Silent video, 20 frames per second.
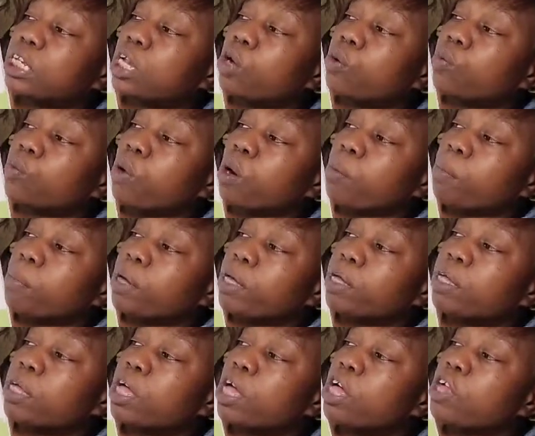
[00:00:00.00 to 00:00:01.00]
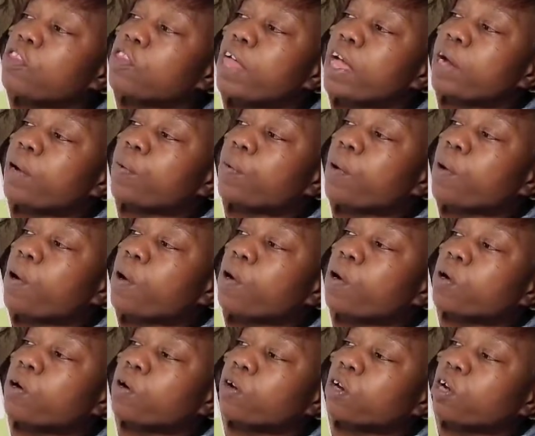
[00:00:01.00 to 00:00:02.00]
aroma that
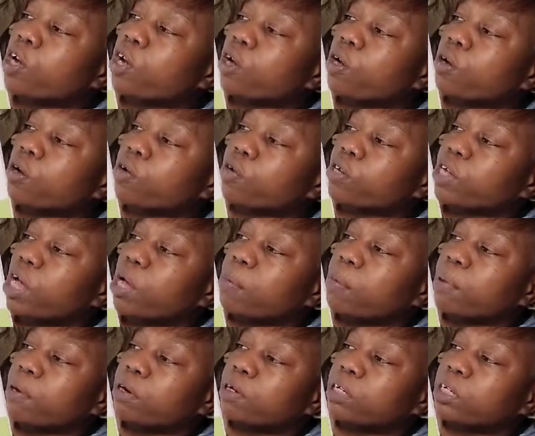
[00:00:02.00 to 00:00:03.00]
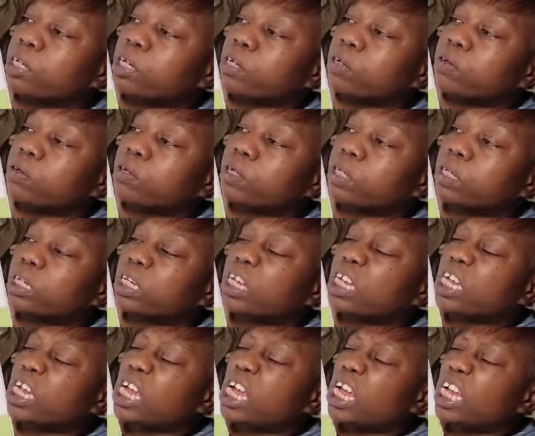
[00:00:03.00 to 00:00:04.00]
curled up her toes.
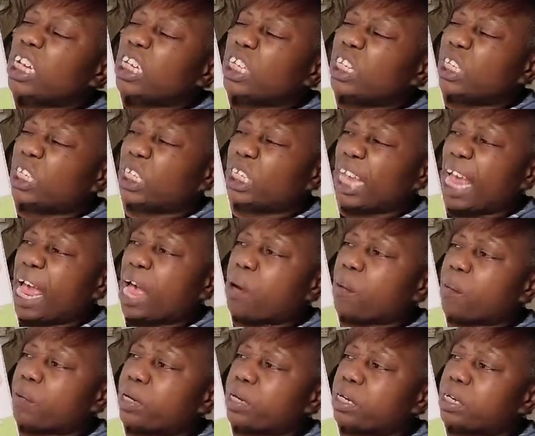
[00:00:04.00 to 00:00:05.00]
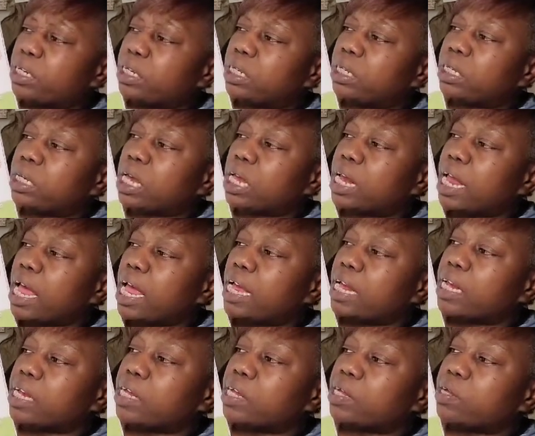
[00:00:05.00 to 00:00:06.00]
"Zowie," said
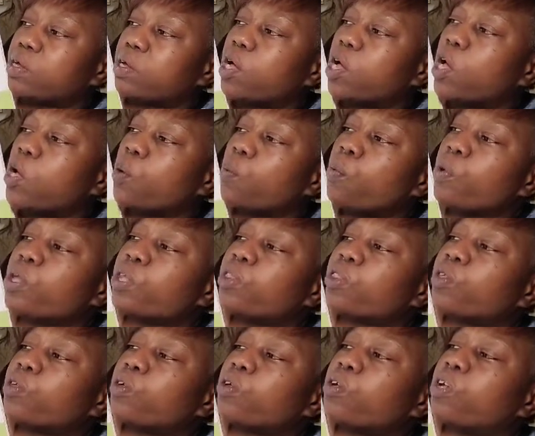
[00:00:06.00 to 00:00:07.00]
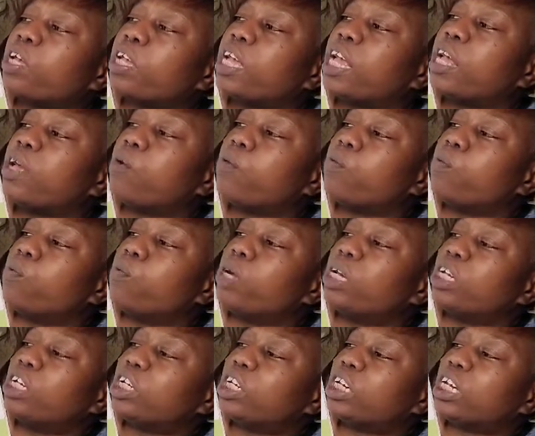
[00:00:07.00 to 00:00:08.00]
Ada, with
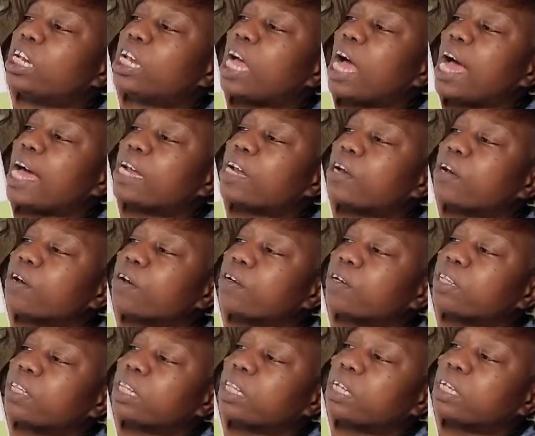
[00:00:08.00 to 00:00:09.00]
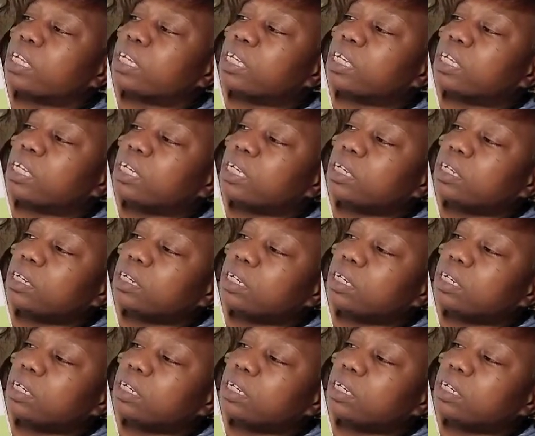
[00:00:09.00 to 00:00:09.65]
which got her thinking.